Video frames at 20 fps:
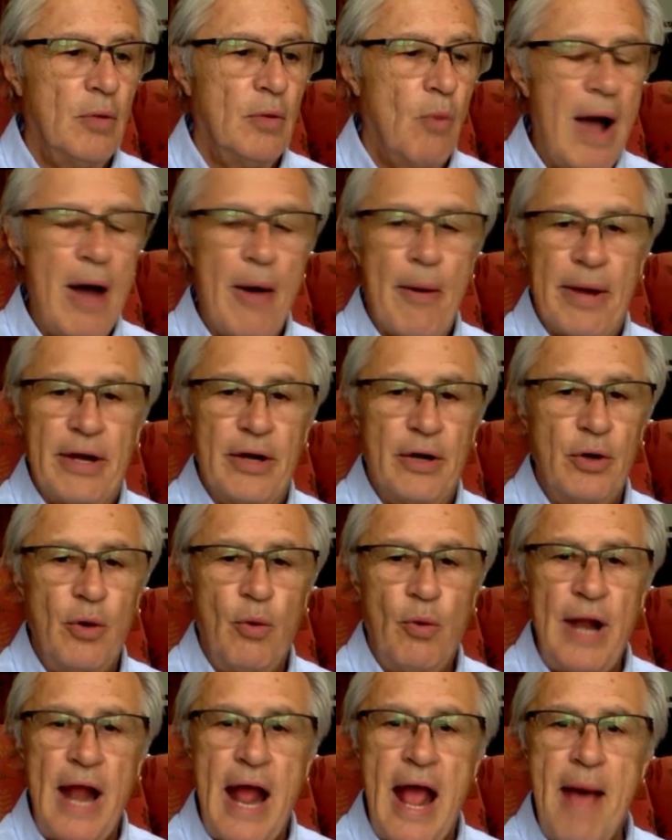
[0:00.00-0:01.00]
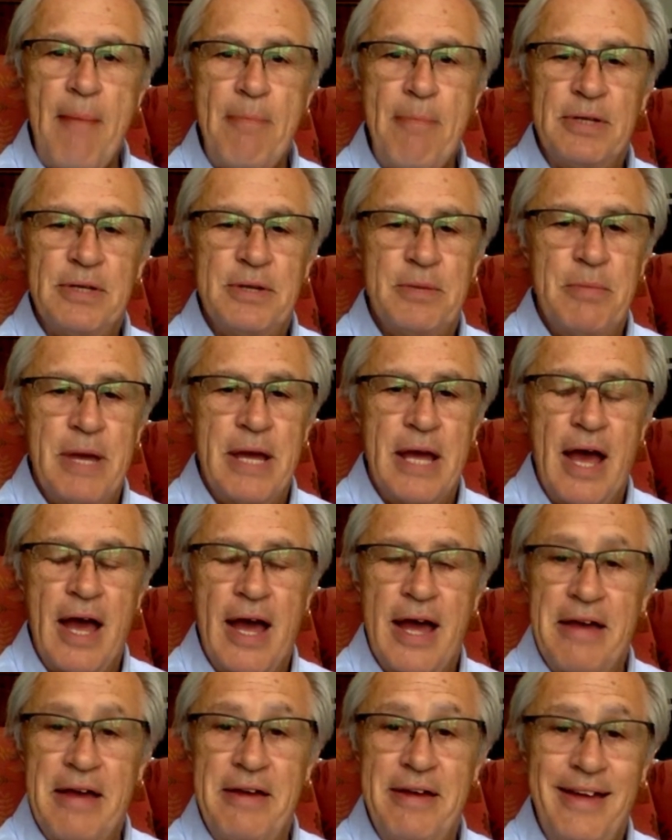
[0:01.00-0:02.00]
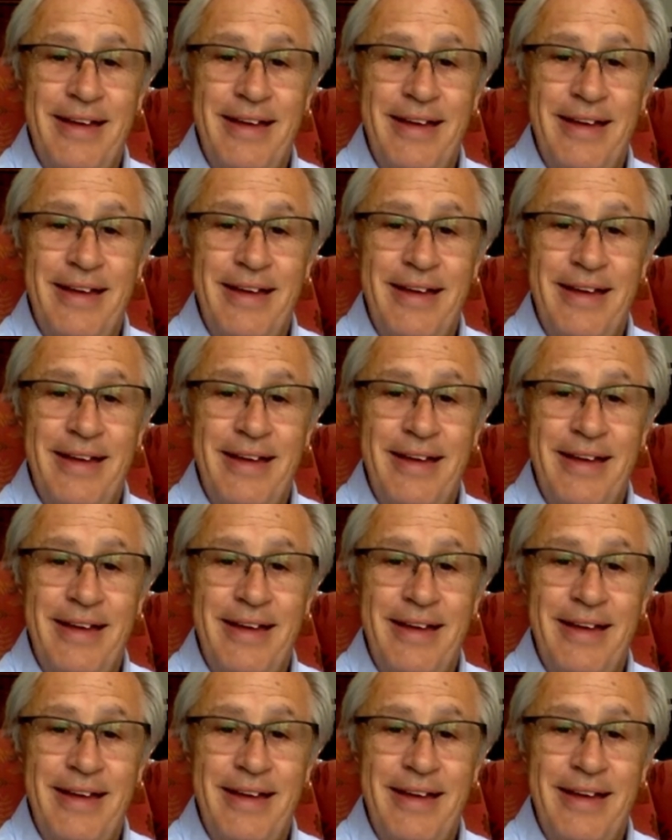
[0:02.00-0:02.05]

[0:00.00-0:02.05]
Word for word: wow, I don't know what happened to me. I,